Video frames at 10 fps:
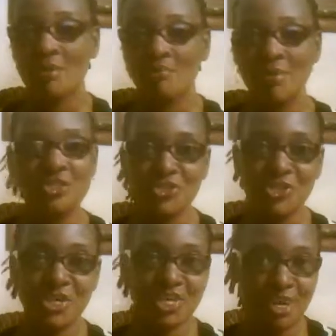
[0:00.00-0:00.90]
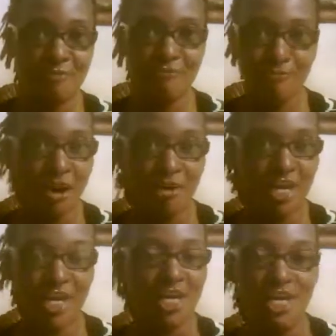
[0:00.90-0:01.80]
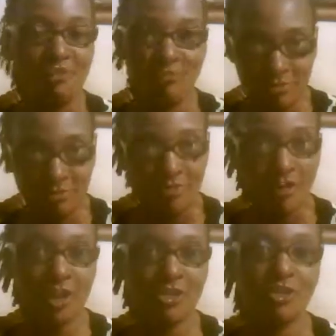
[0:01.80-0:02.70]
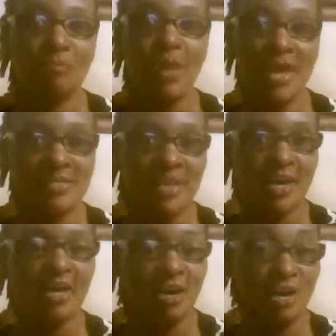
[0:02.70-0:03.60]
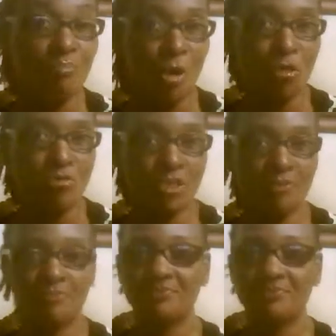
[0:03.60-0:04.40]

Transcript: but she didn't get froggy, and she maintained her composure.